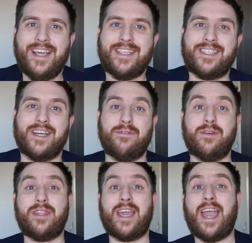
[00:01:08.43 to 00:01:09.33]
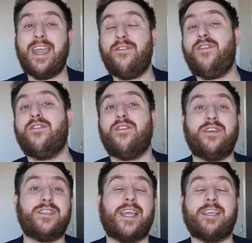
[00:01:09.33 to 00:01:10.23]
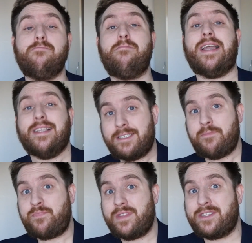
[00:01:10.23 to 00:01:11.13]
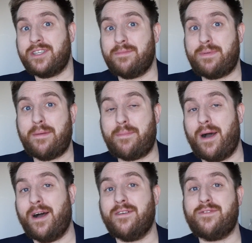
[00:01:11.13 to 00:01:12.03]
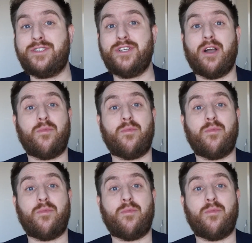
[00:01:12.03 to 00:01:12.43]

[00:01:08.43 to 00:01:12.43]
So they're getting a few of Undertaker's mates to be a part of the show.